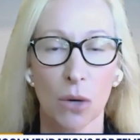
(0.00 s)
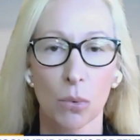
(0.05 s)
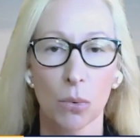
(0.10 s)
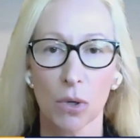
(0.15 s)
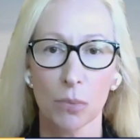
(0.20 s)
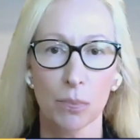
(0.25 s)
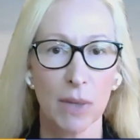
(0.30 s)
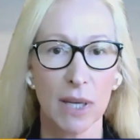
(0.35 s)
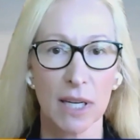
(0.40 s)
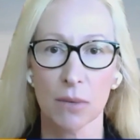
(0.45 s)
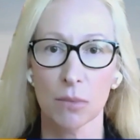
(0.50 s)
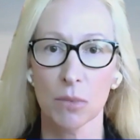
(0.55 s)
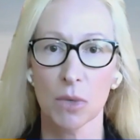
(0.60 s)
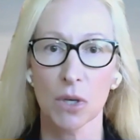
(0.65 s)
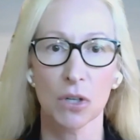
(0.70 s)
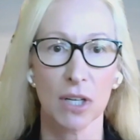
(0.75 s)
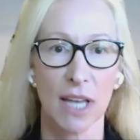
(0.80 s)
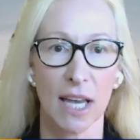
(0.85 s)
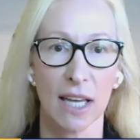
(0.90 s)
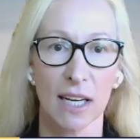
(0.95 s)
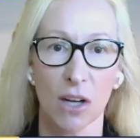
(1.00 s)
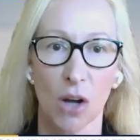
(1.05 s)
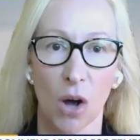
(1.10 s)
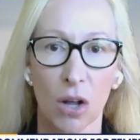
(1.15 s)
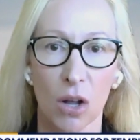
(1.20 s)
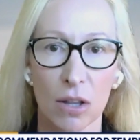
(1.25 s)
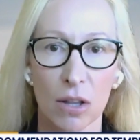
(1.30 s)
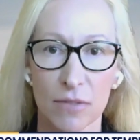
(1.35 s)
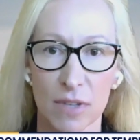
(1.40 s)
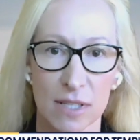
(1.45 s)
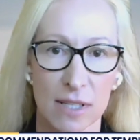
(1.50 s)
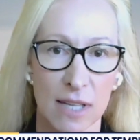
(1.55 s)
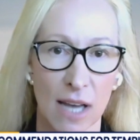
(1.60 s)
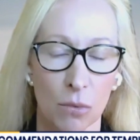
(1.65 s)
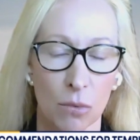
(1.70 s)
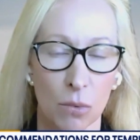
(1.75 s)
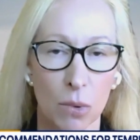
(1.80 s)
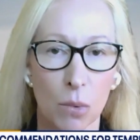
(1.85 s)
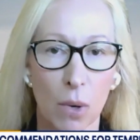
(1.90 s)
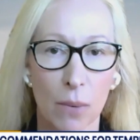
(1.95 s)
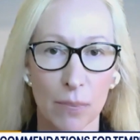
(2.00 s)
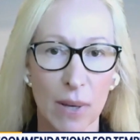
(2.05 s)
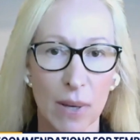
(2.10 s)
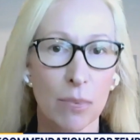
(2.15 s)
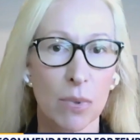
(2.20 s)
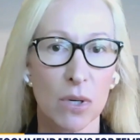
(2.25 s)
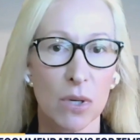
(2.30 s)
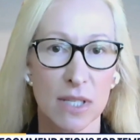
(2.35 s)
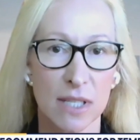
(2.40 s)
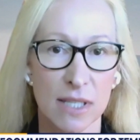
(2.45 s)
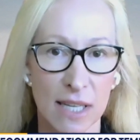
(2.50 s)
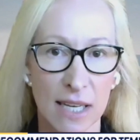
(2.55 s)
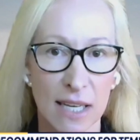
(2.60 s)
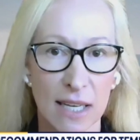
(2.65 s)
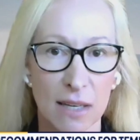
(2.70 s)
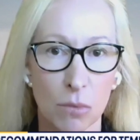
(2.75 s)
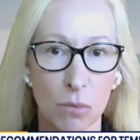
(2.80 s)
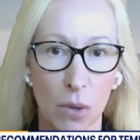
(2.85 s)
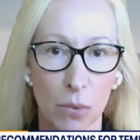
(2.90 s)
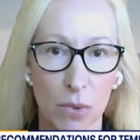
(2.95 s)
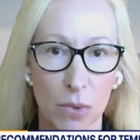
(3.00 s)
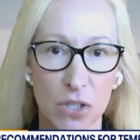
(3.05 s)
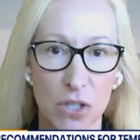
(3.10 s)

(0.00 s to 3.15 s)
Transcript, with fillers: you know, we'll be communicating all of this out. We want people to see what